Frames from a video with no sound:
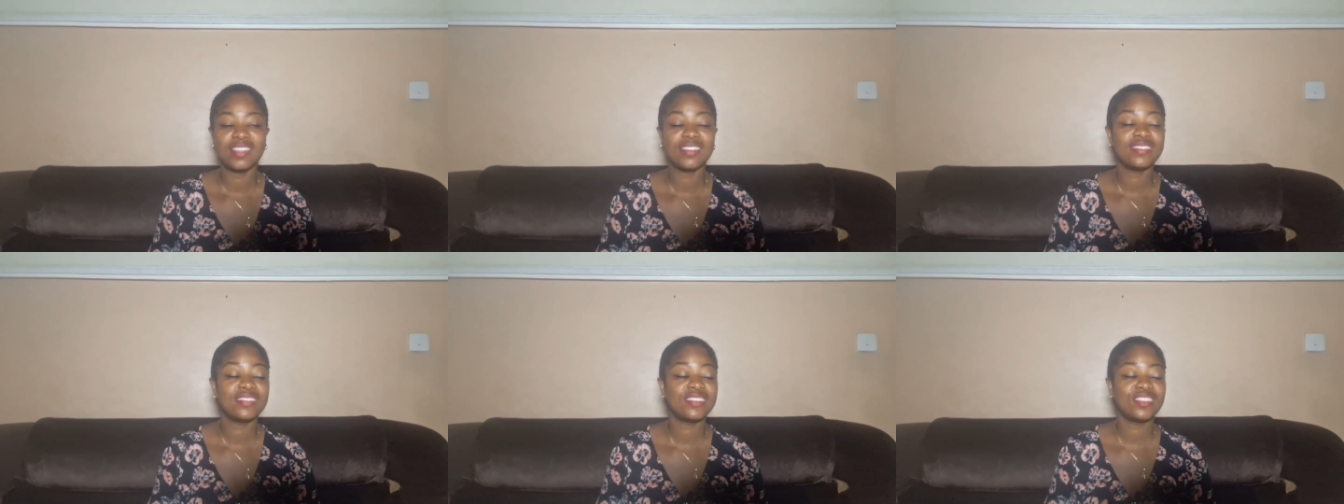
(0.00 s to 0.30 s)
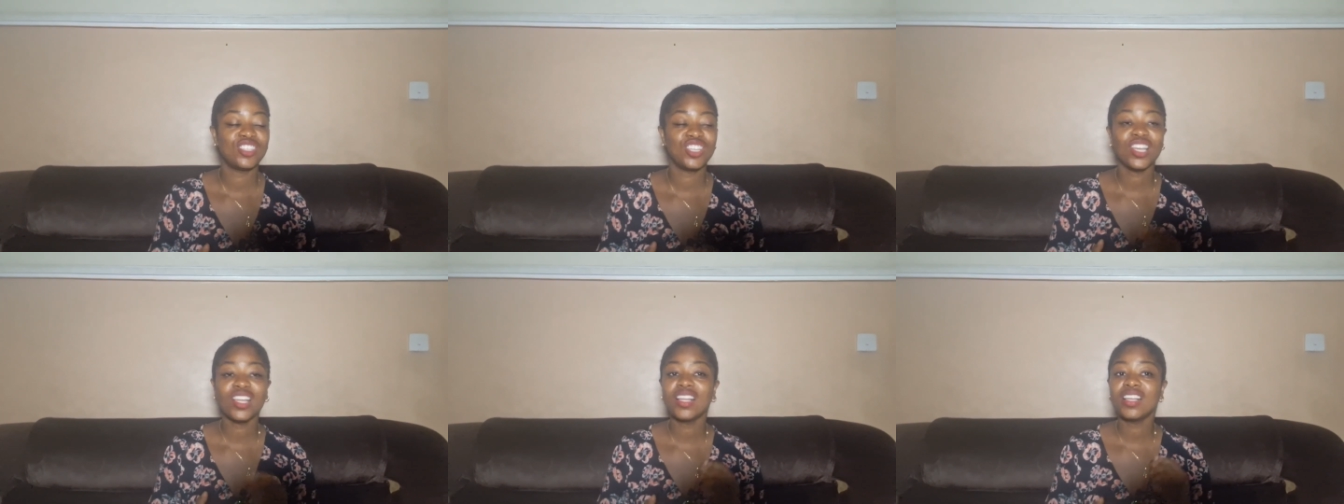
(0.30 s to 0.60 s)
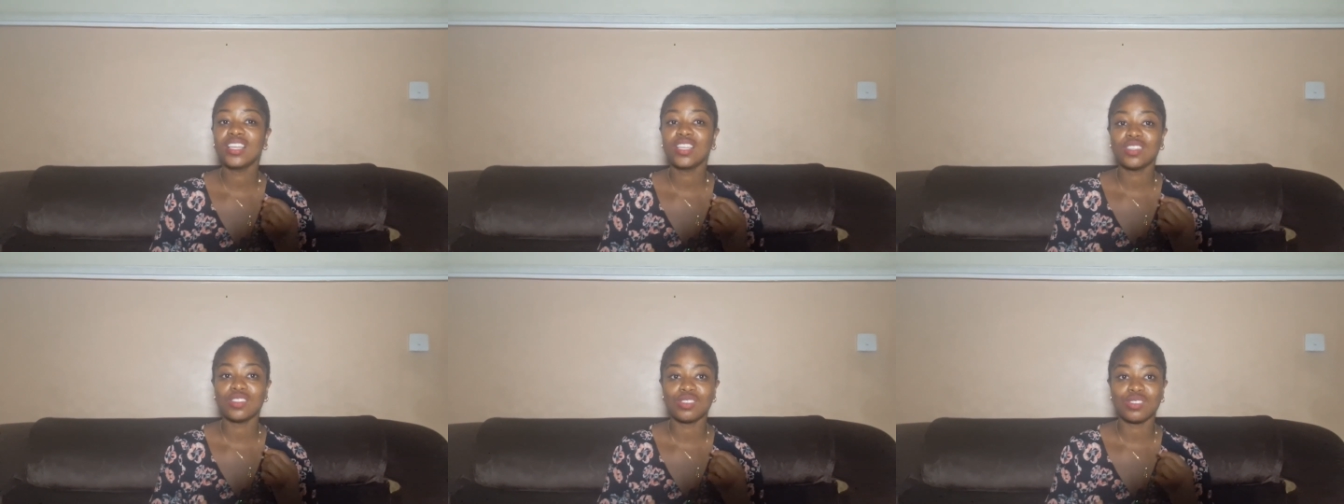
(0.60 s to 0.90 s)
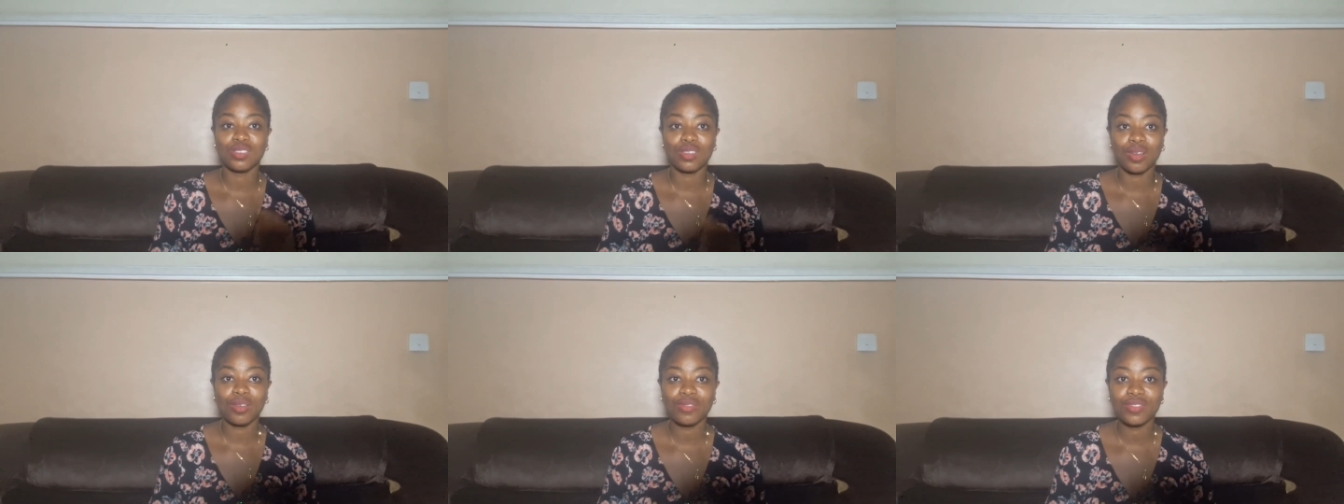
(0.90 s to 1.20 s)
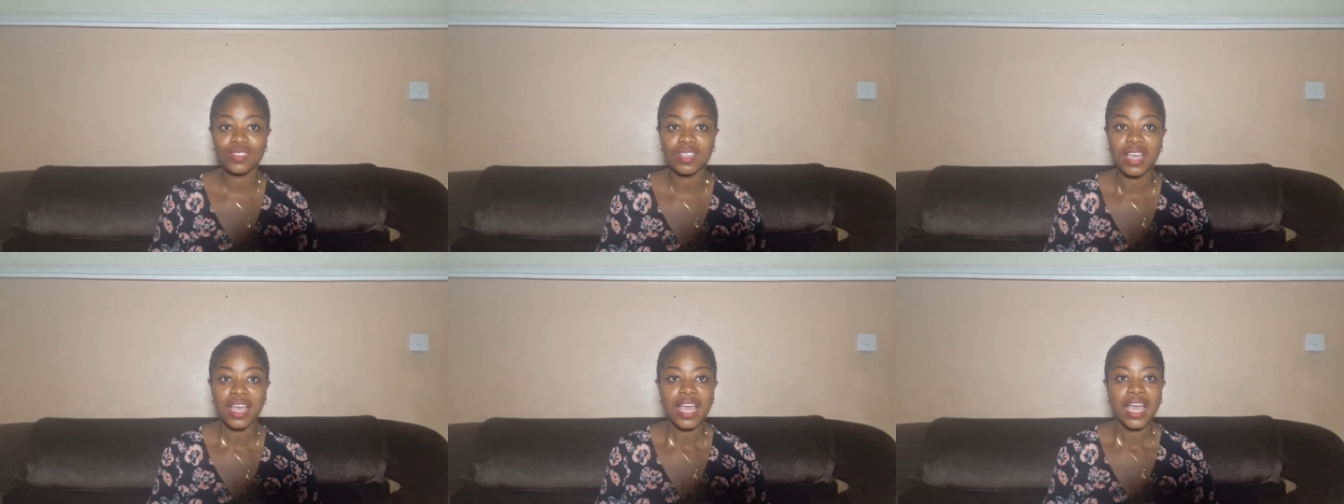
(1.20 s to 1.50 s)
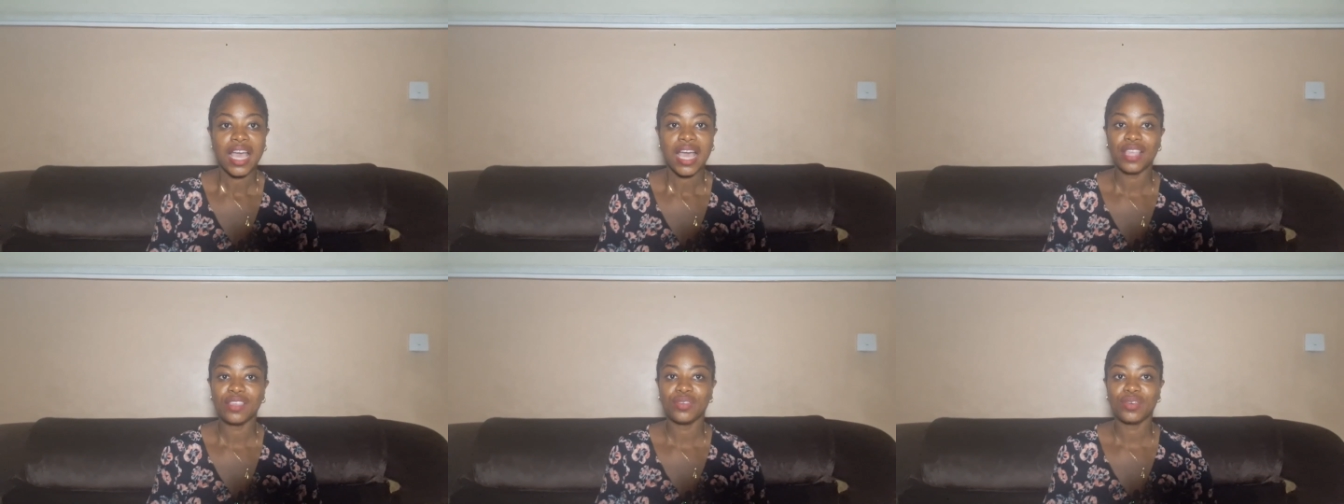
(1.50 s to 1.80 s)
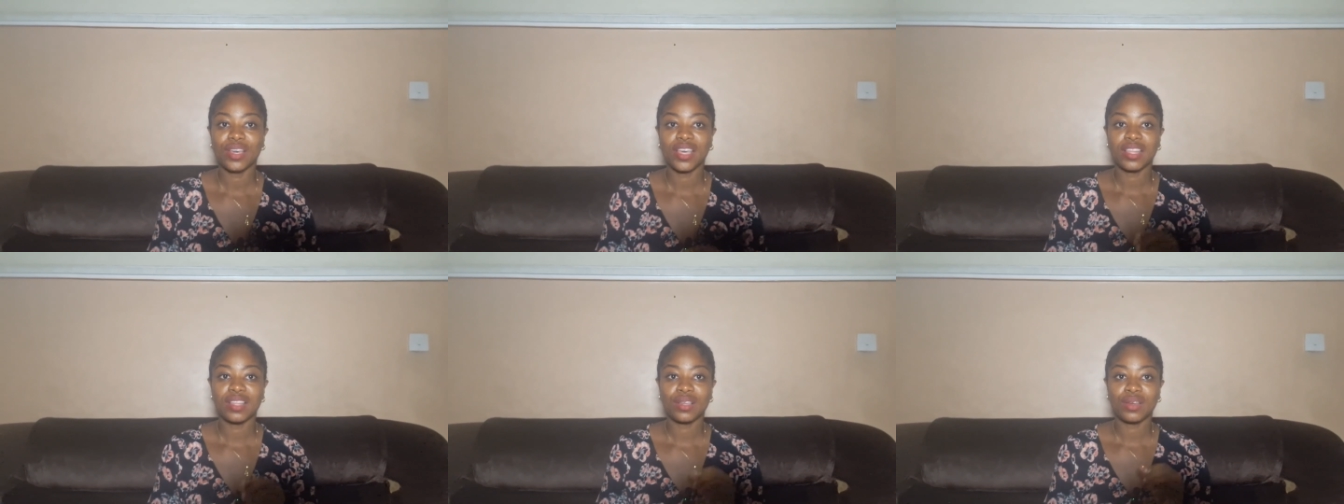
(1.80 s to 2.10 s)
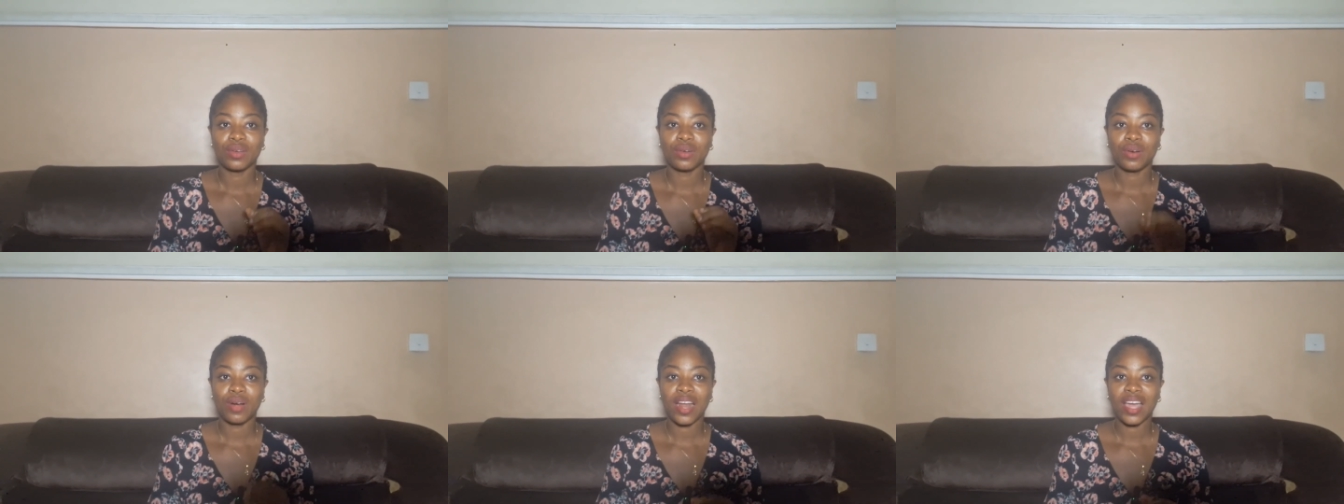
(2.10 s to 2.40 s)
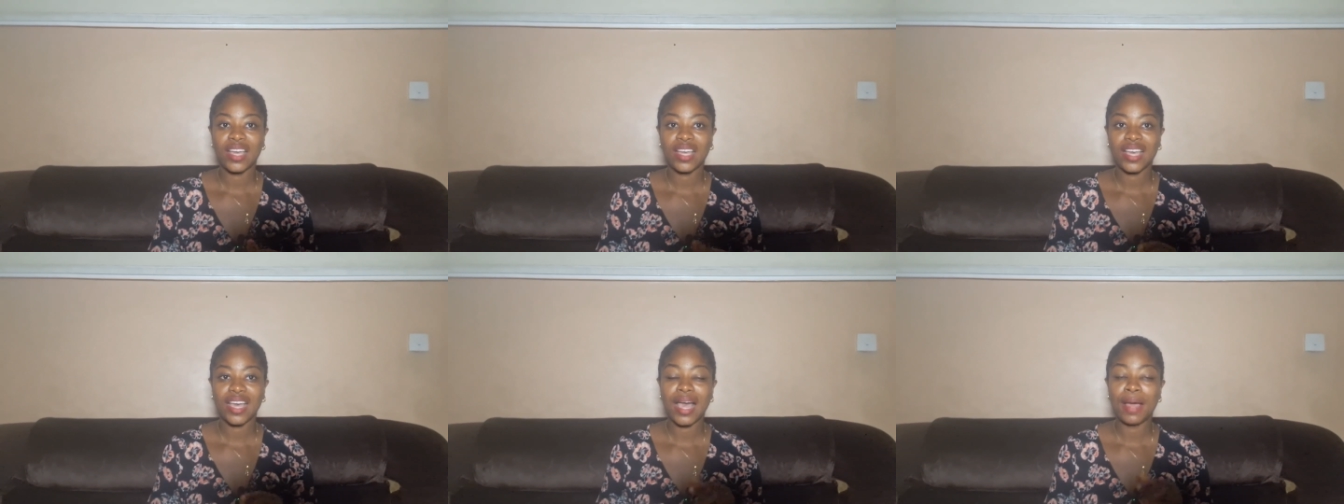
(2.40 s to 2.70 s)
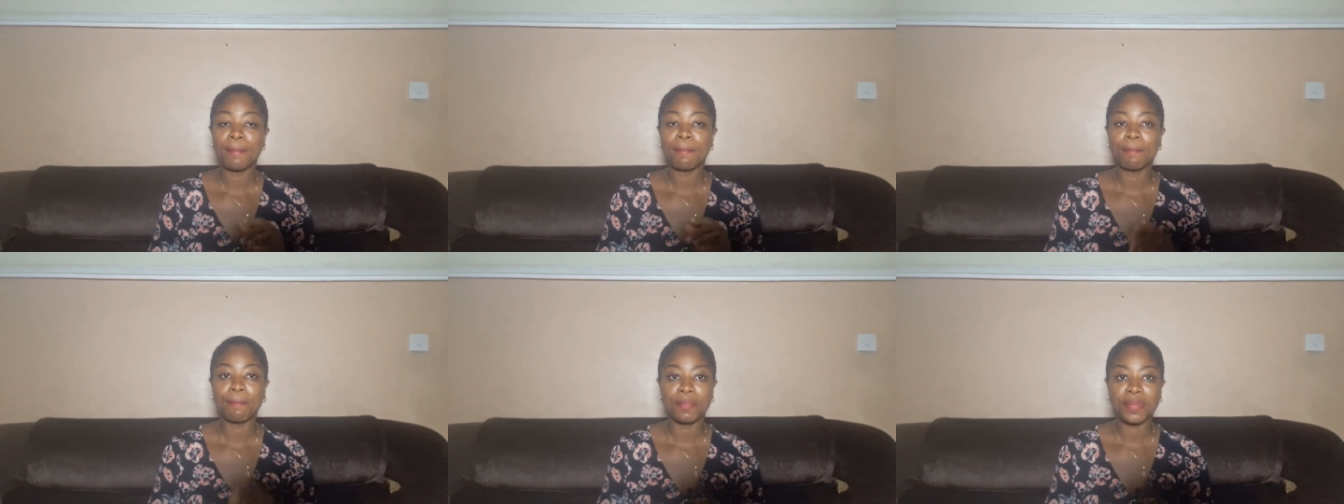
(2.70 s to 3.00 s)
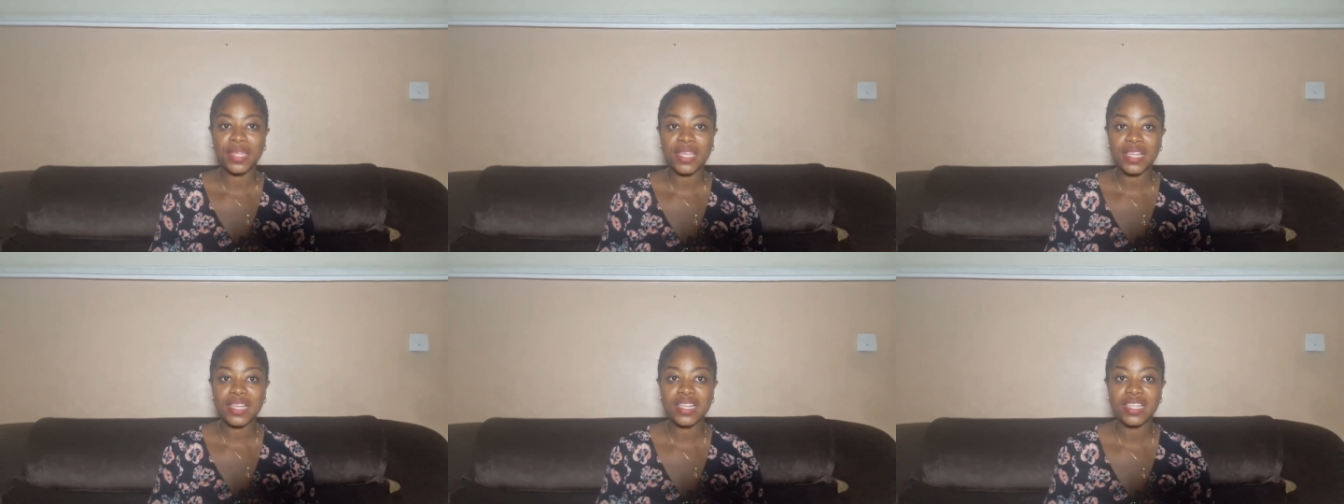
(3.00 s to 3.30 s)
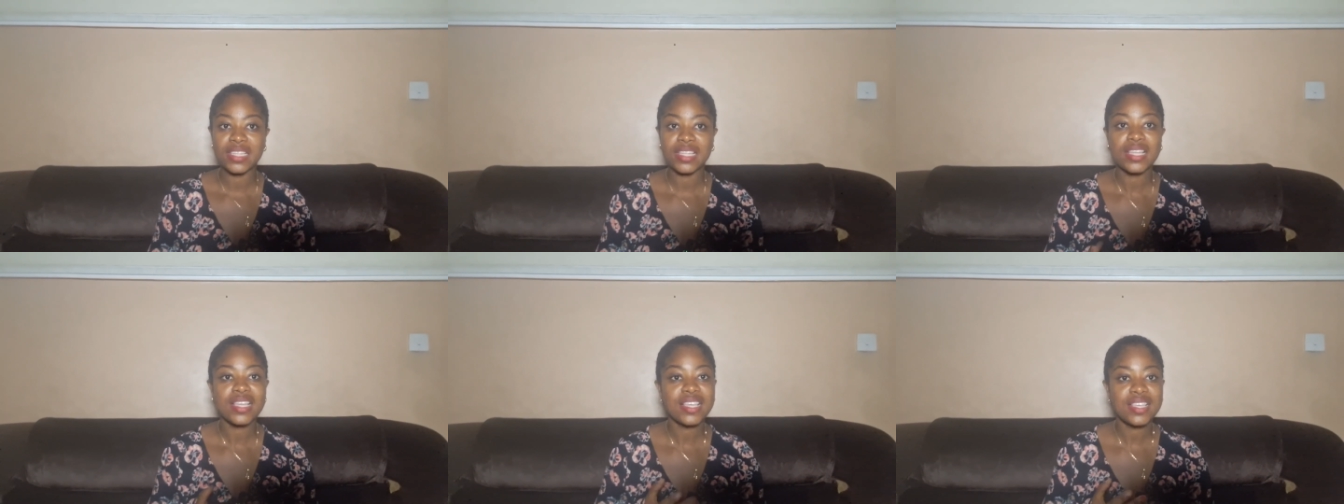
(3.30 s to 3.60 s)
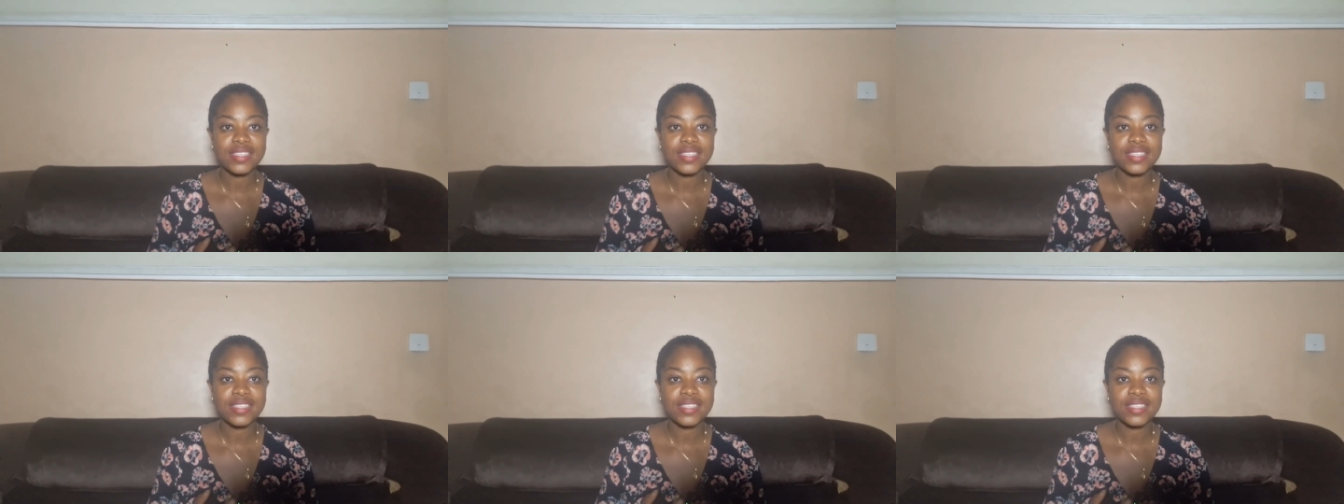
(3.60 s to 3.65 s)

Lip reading: The shell is soft and you can crack and peel it